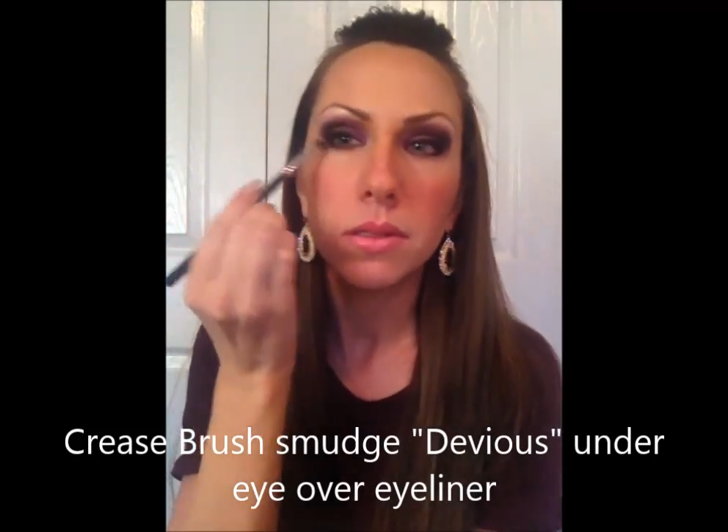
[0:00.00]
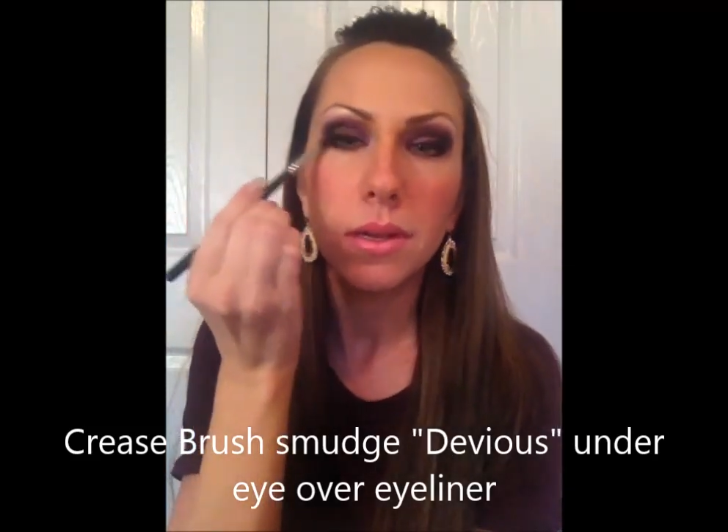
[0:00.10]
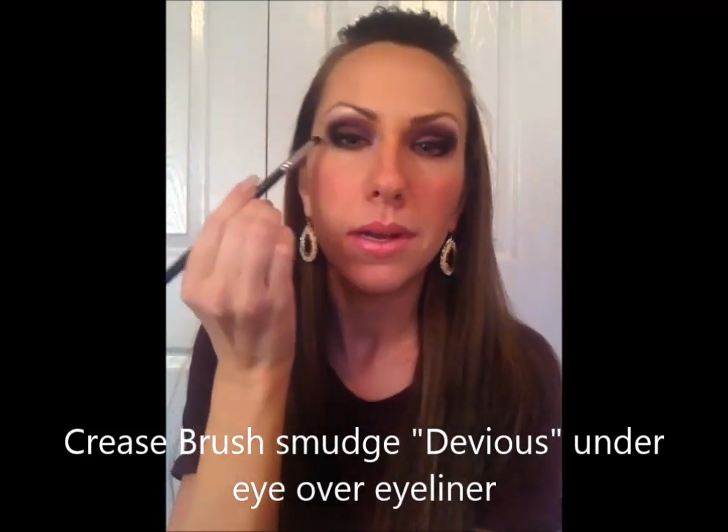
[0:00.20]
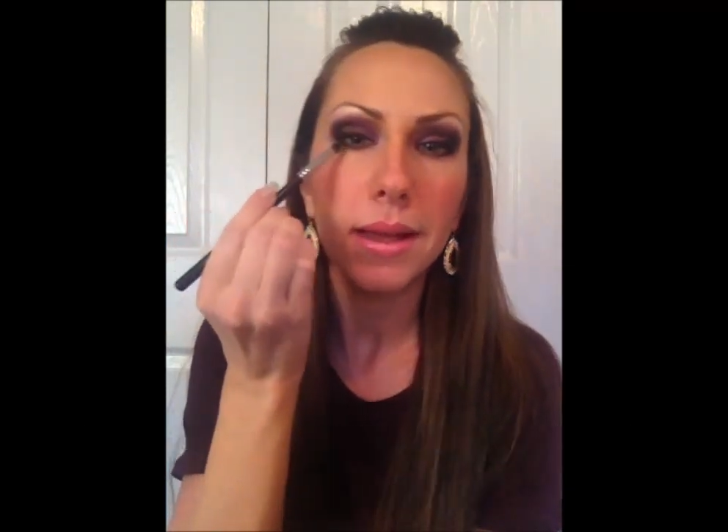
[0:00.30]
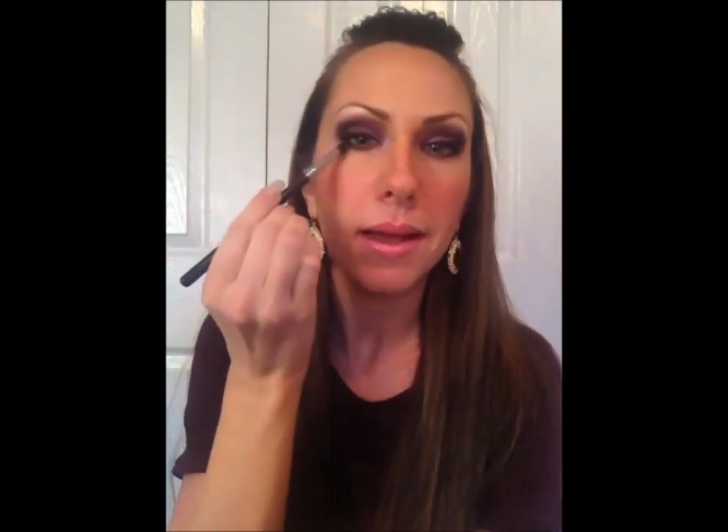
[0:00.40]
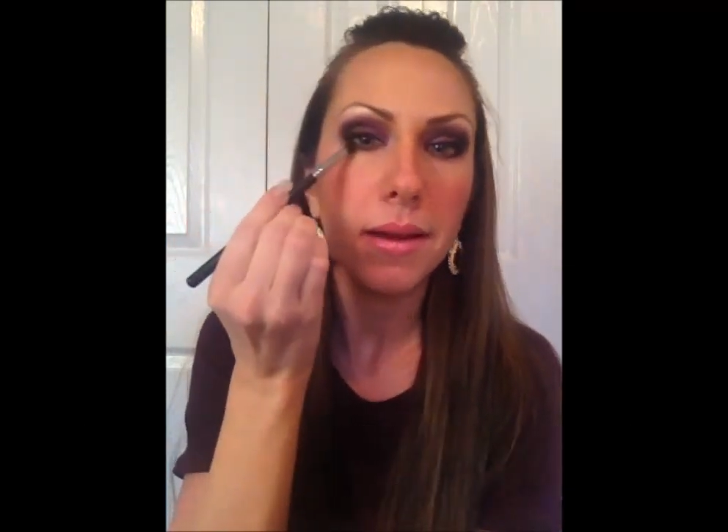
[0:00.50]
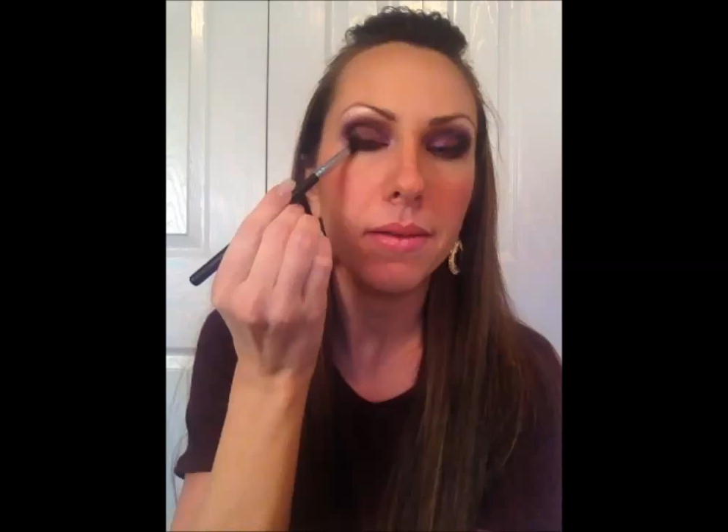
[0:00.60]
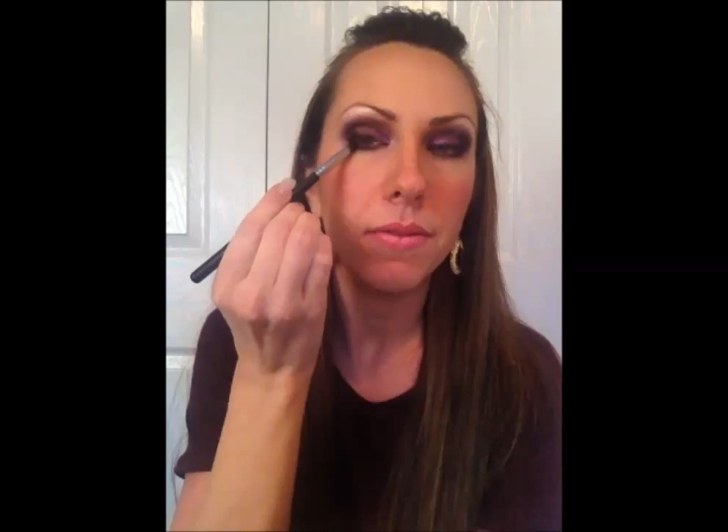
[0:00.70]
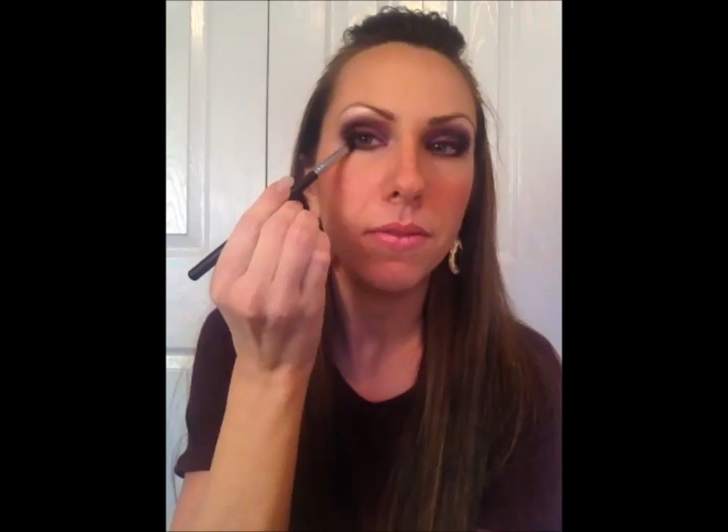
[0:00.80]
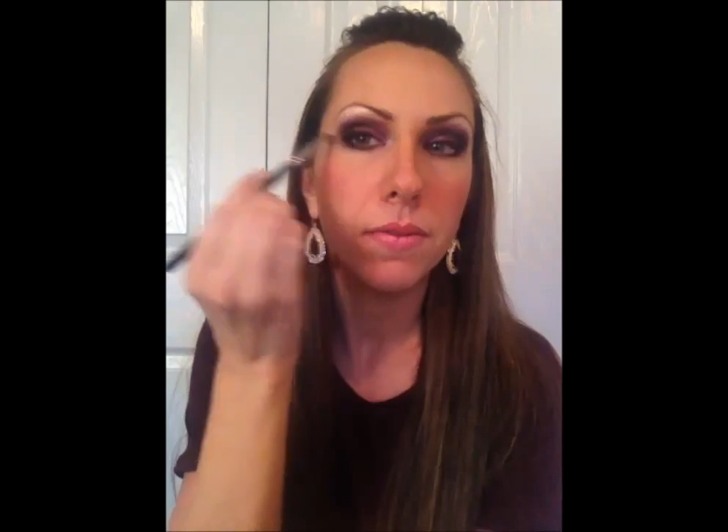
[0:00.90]
And I kind
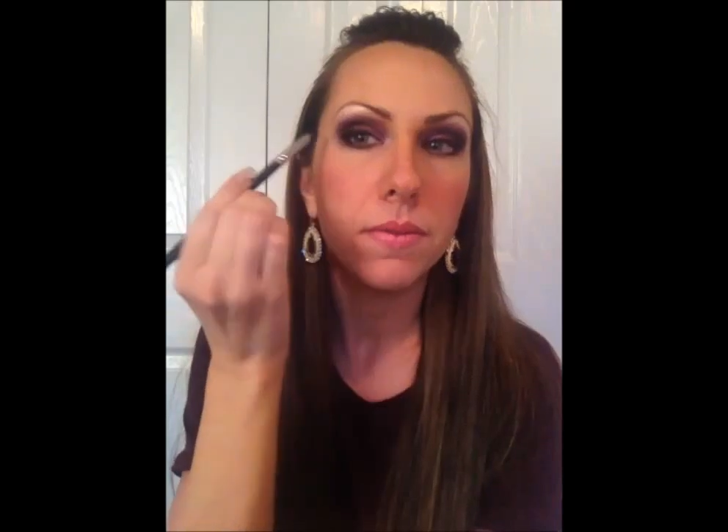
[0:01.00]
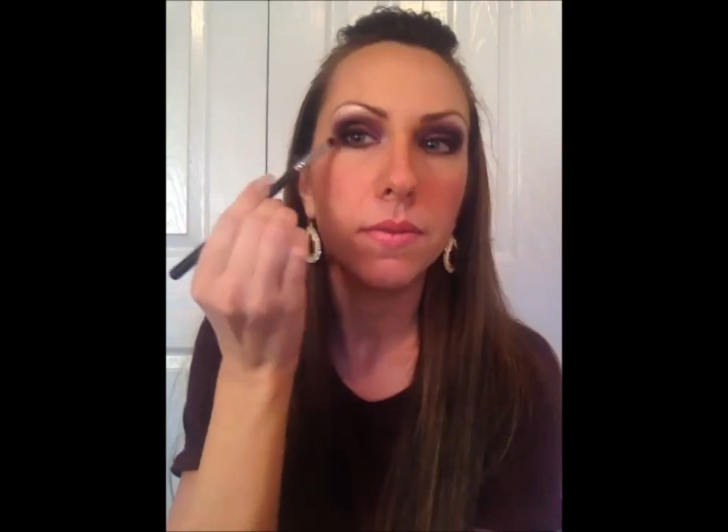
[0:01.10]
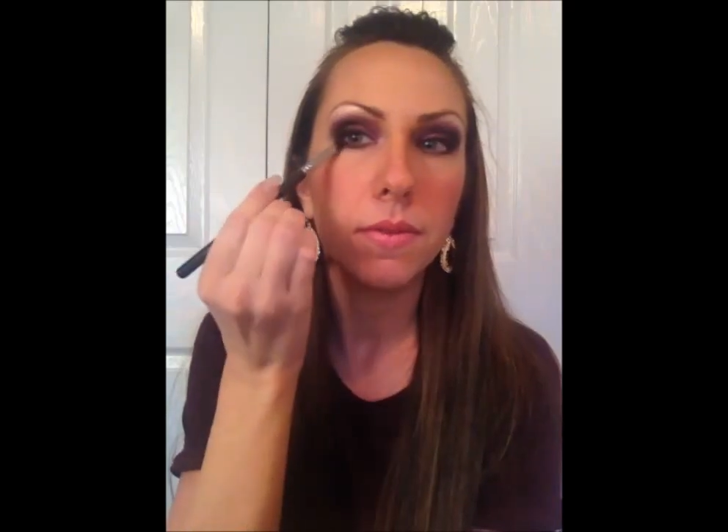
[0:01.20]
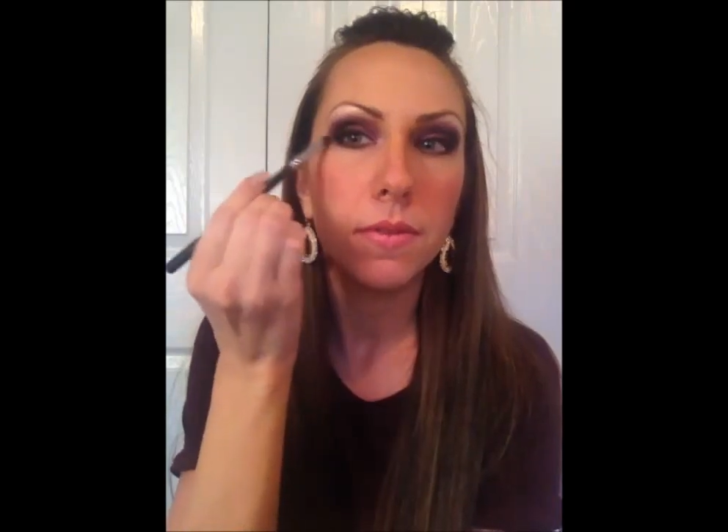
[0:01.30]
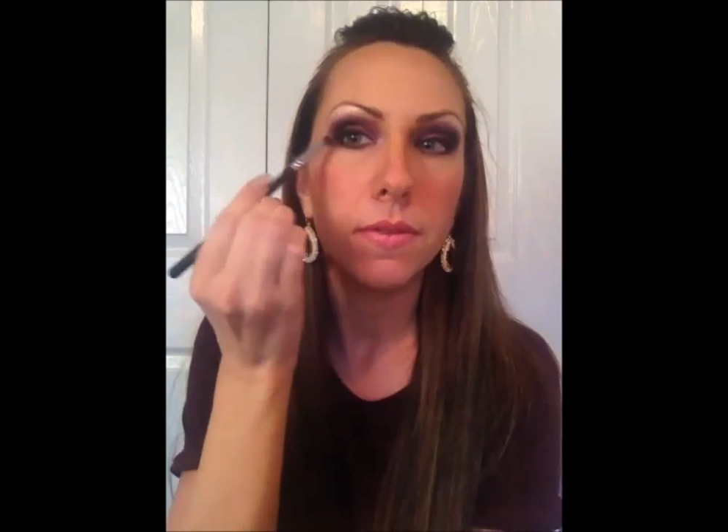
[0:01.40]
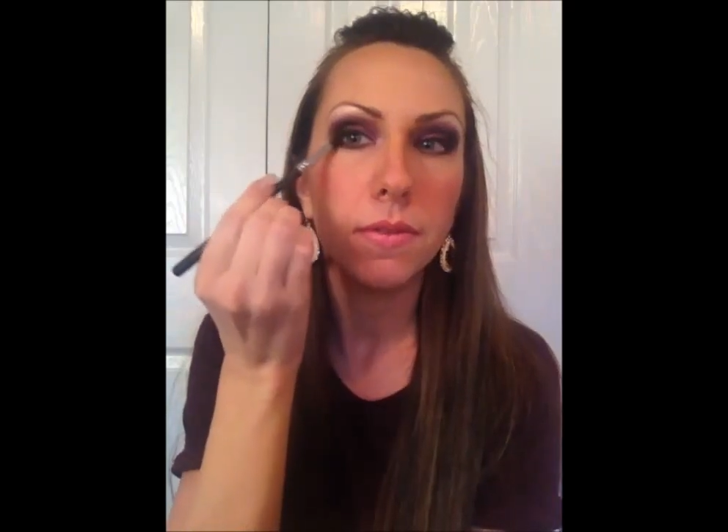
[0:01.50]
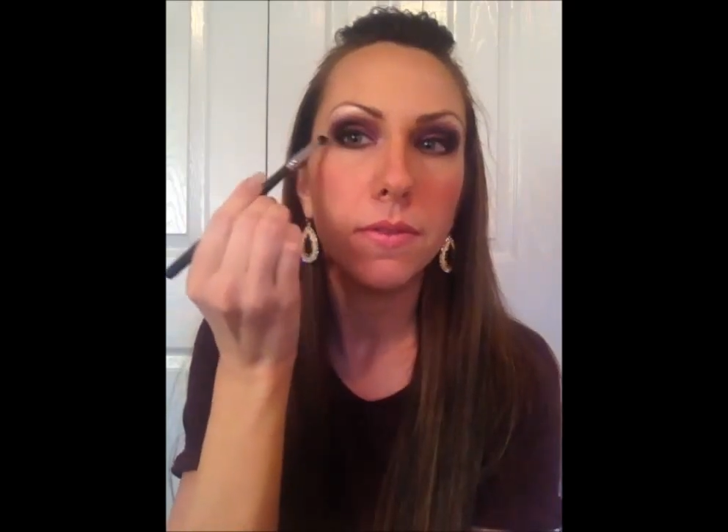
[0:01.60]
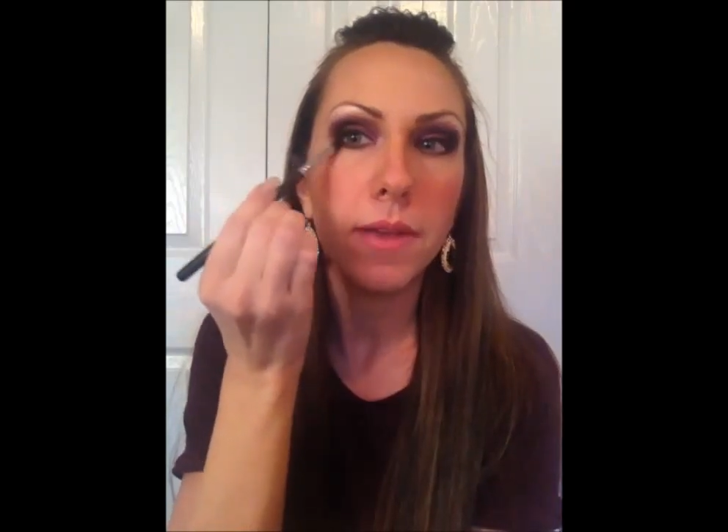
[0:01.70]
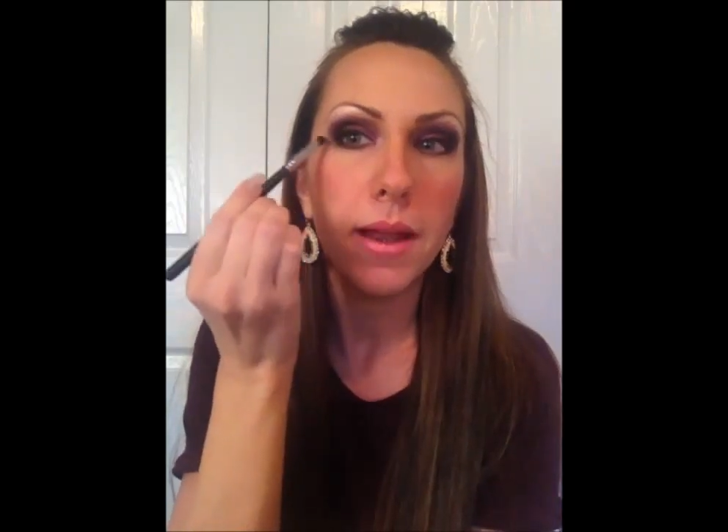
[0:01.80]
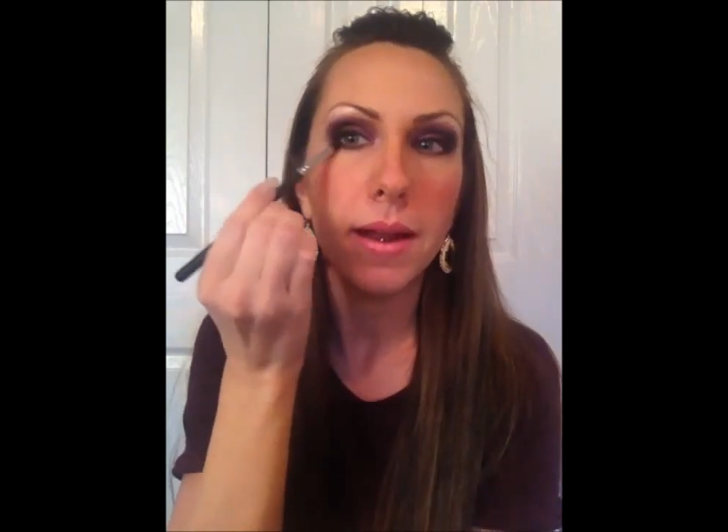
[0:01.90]
of
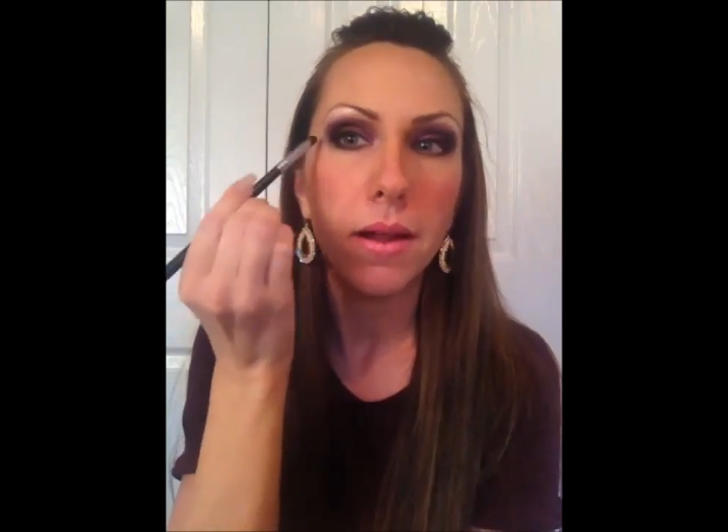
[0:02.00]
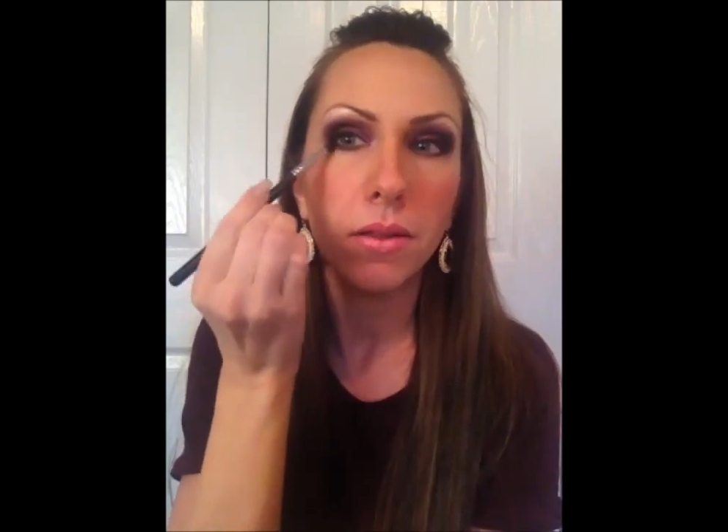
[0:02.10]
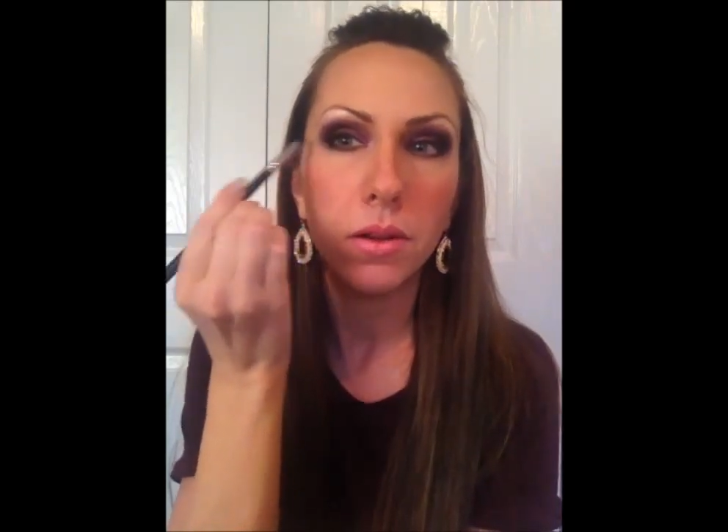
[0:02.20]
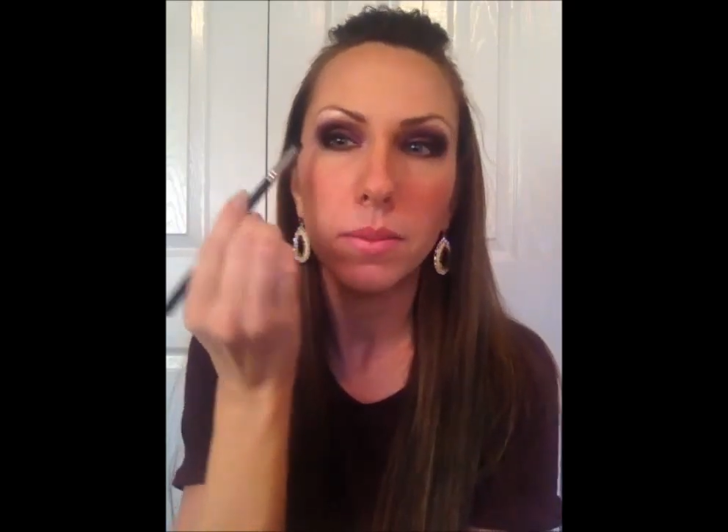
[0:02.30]
fan it out a little